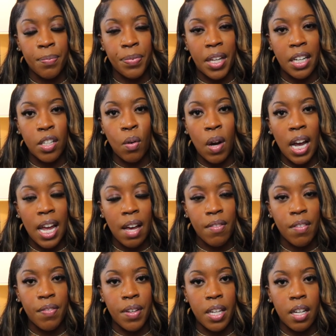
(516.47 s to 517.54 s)
I know I have
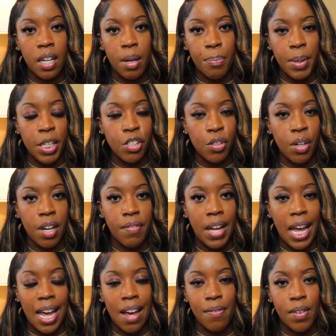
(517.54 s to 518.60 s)
a picture of a
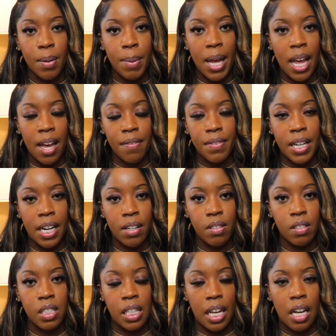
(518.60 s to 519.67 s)
half up, half
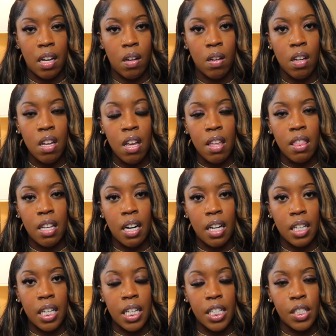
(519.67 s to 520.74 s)
down style that I
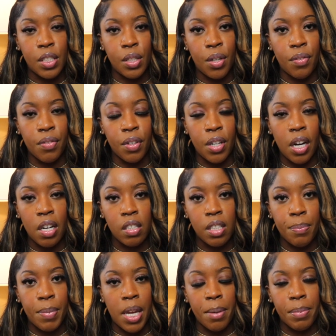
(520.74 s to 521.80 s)
can insert for y'all
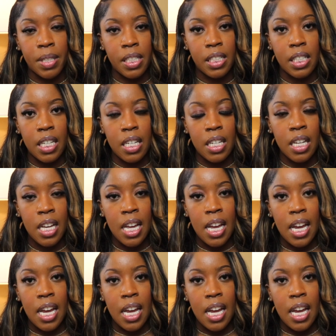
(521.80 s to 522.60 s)
to be able to see.